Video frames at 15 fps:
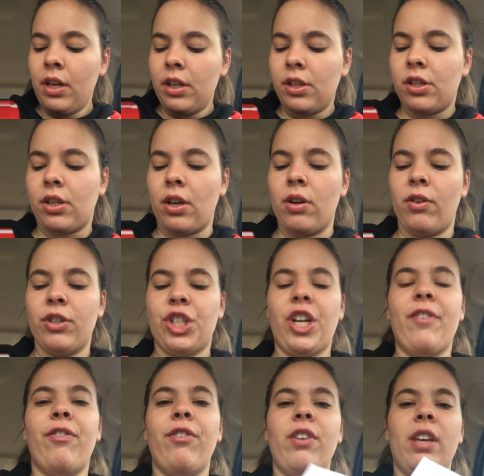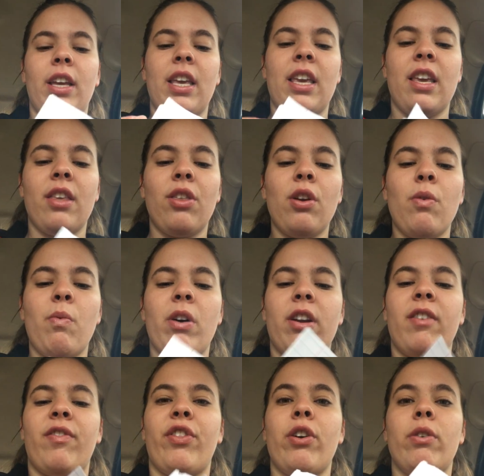So shuffling either one
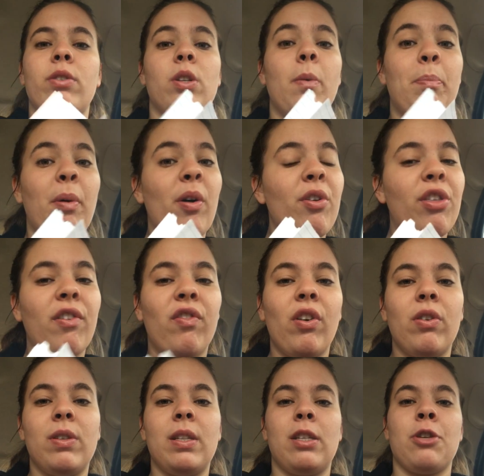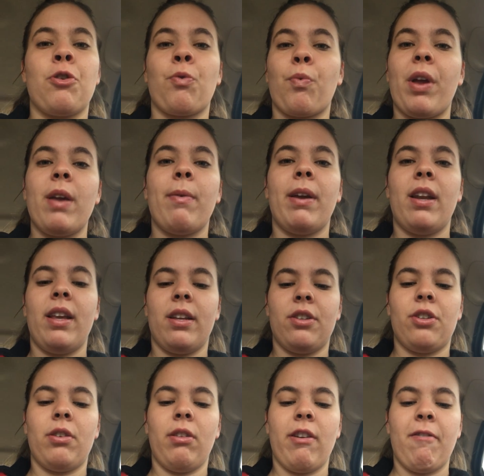of those or both of those is a great way to
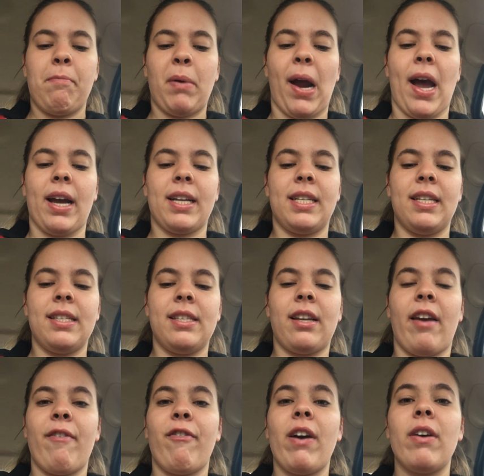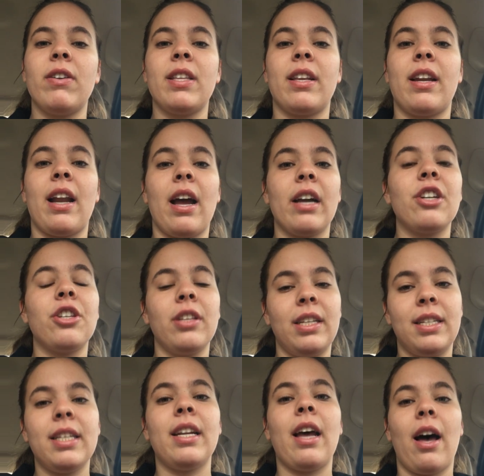interleave practice, and I found that it actually
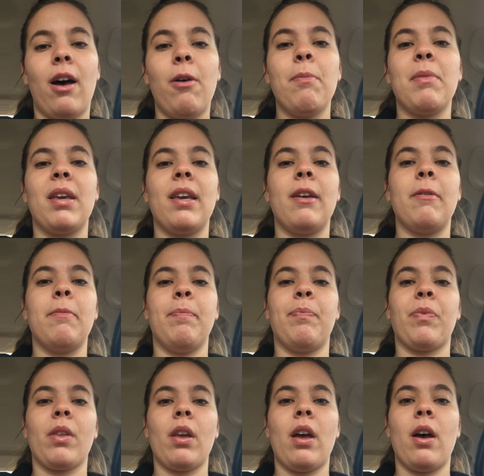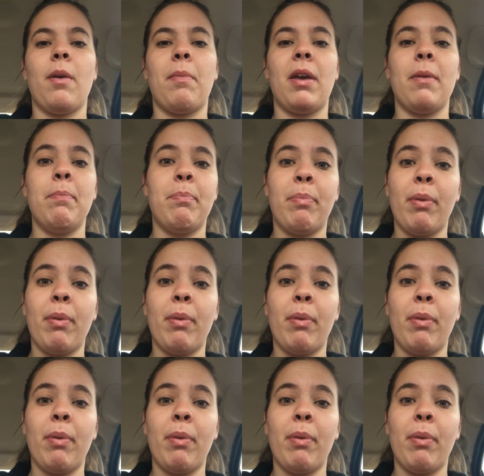did help me in